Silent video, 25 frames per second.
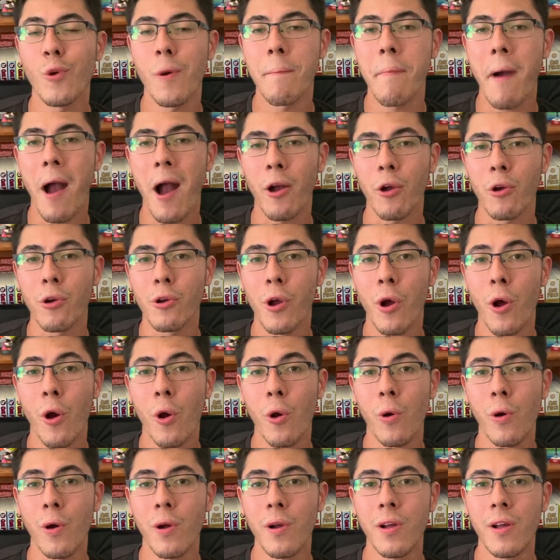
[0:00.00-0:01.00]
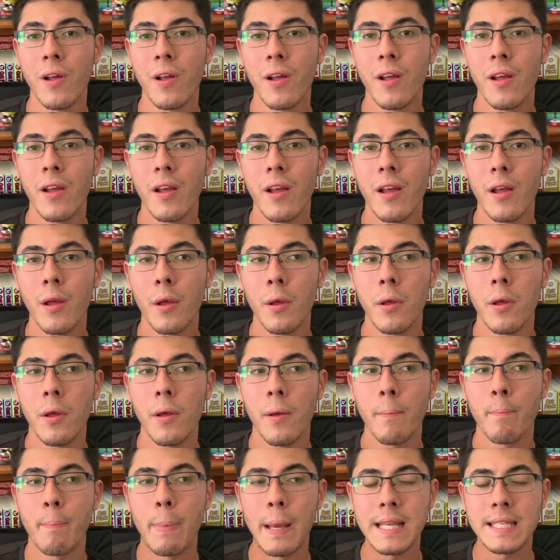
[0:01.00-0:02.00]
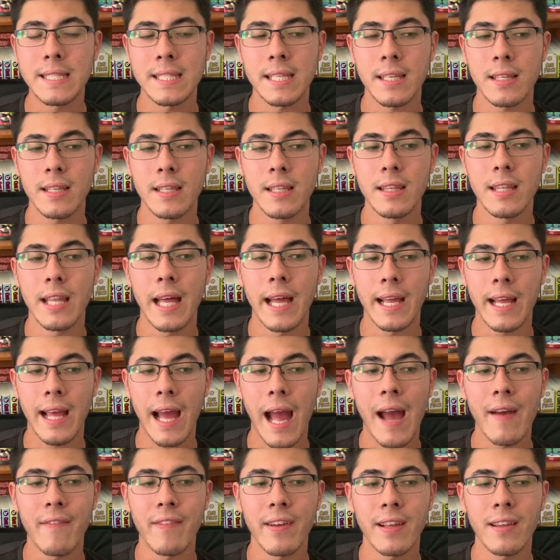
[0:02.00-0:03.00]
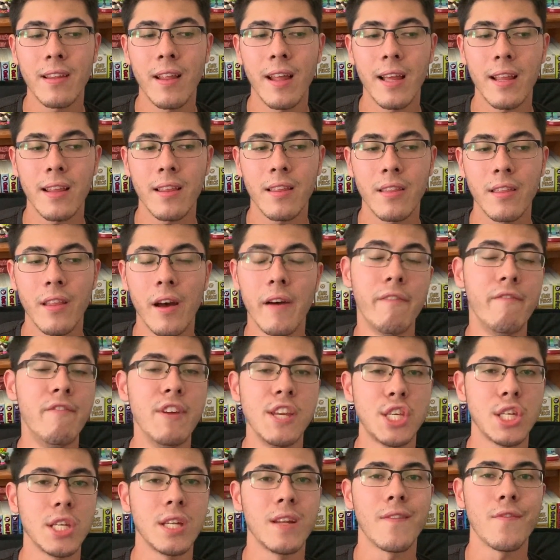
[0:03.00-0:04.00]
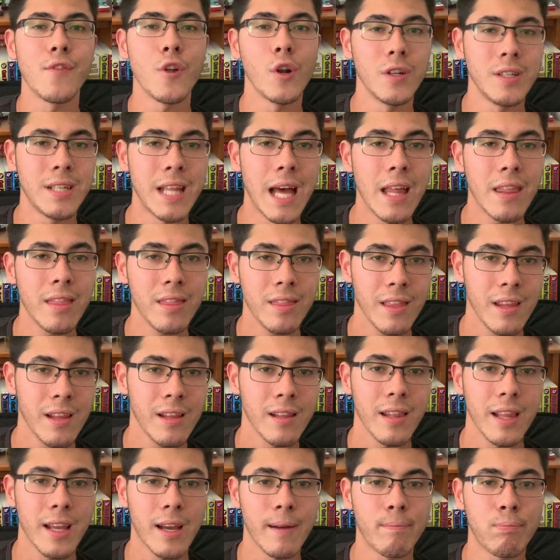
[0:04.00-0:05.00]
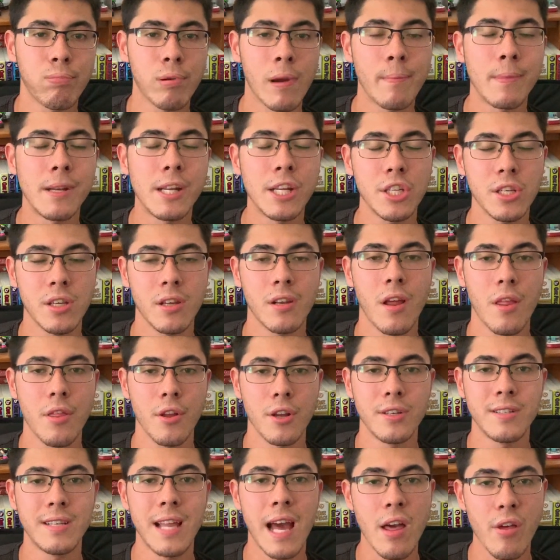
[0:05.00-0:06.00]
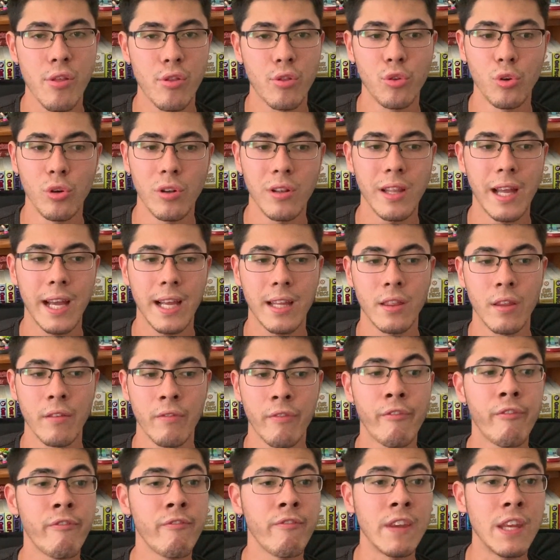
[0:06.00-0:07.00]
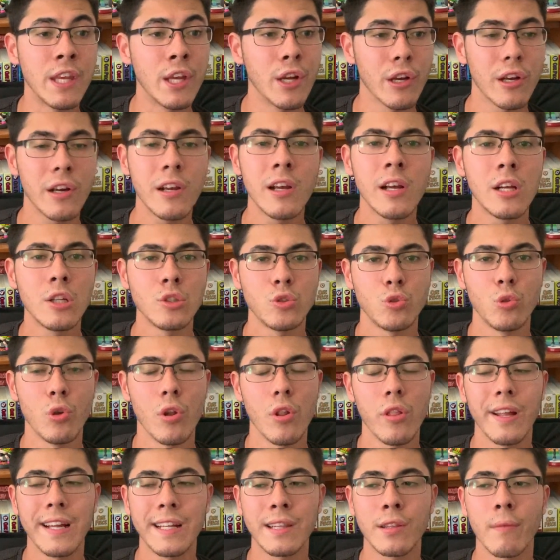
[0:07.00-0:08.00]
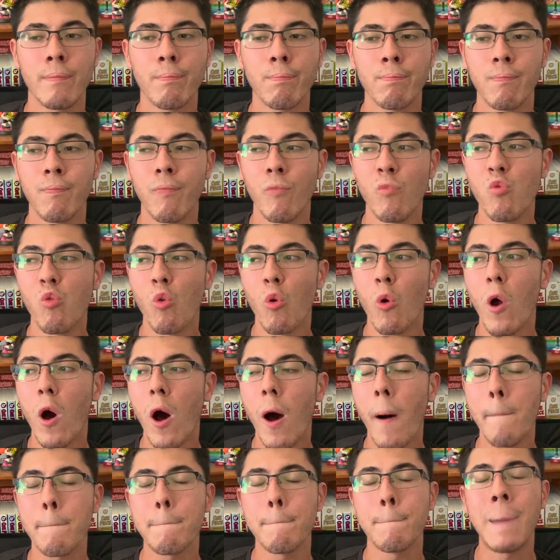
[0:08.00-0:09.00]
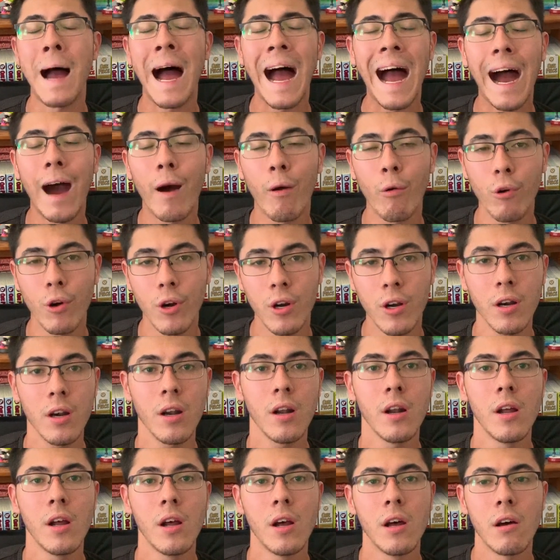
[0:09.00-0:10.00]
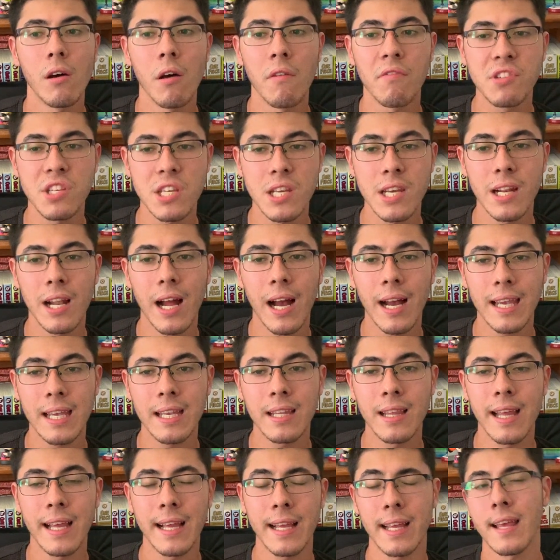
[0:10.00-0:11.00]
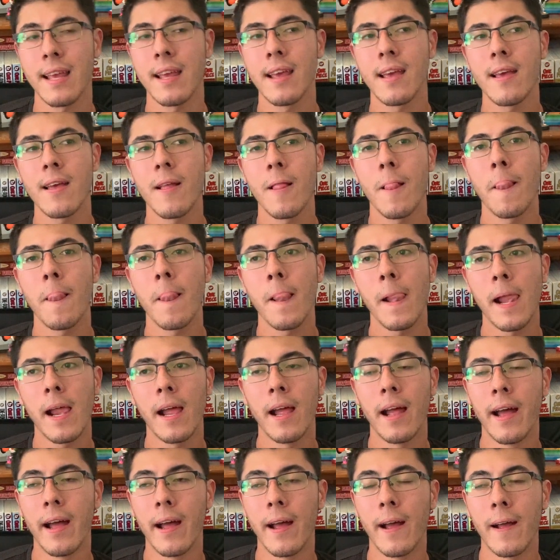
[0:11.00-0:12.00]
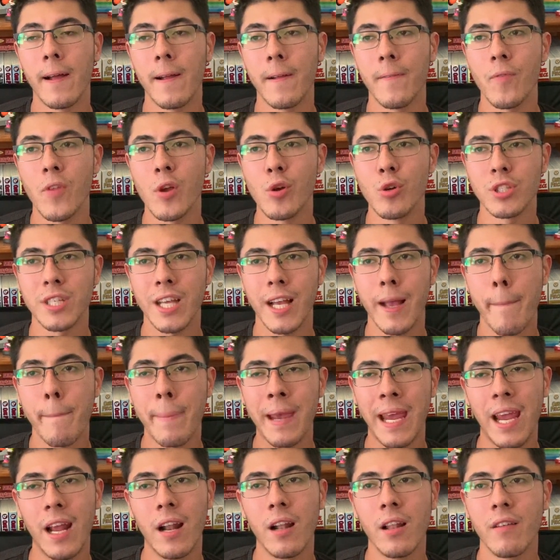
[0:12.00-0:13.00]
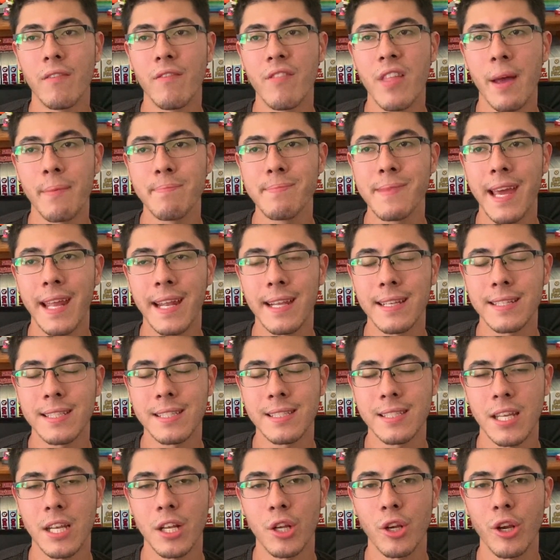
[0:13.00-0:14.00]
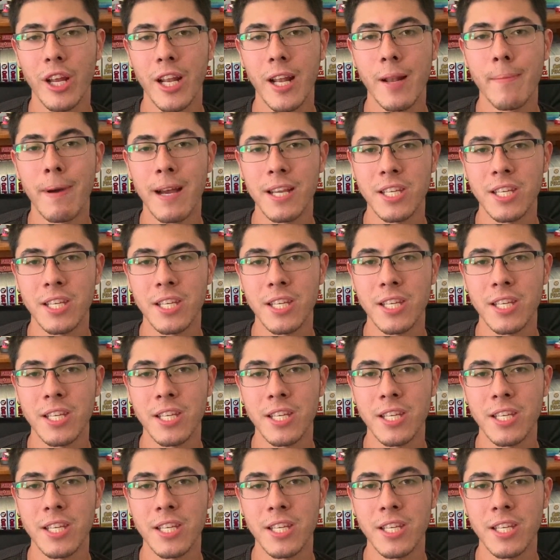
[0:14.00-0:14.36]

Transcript: and Bakugo basically like having like a vision of their death, like a premonition of their death due to like the fear, due to like the raw power of Shigaraki. Like it was like a panel of them getting disintegrated by